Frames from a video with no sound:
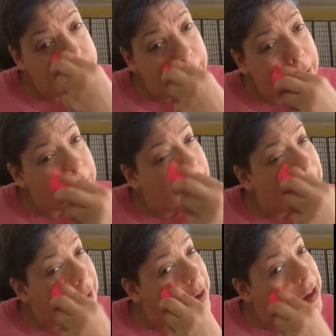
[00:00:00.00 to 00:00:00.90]
around the
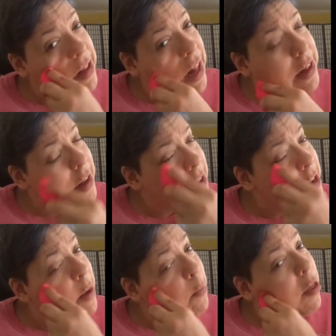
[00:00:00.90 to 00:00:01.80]
nose. That's a
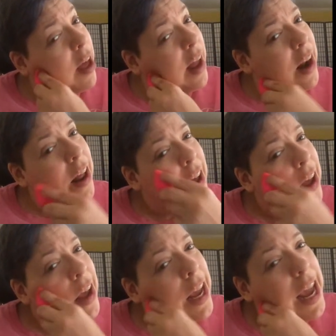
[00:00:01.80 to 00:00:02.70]
tip that
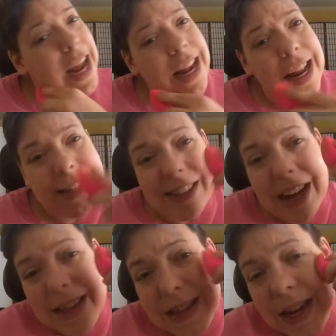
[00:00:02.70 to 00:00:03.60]
Candy
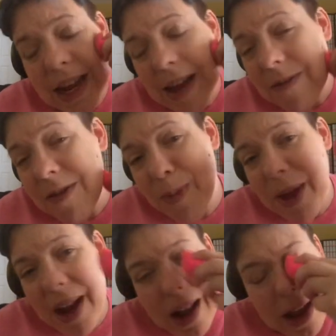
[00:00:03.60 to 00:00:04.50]
Johnson gives,
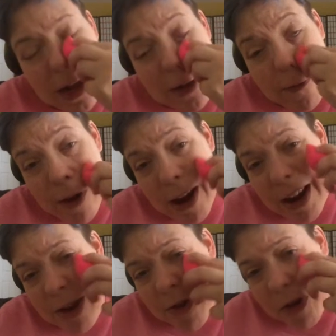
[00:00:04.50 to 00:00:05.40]
but it's very
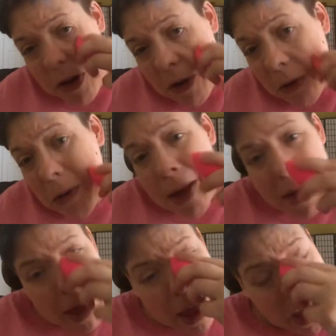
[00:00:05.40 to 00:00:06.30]
true.
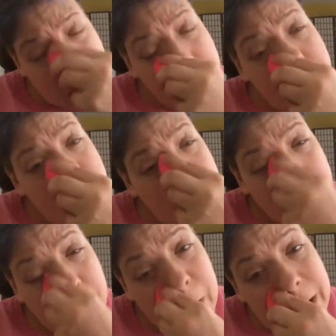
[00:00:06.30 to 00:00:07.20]
And so
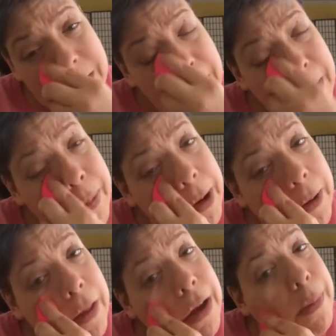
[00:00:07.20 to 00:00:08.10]
you always want to put
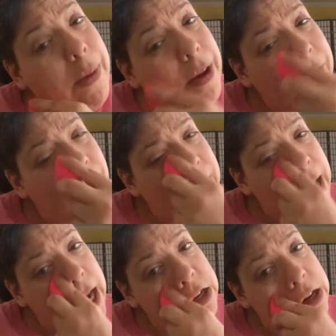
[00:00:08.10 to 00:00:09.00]
a little bit of
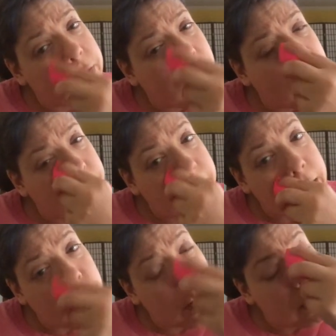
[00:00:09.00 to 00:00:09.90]
foundation around the
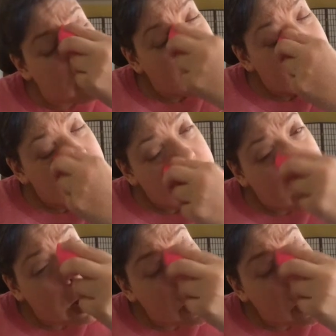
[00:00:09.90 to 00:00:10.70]
nose, the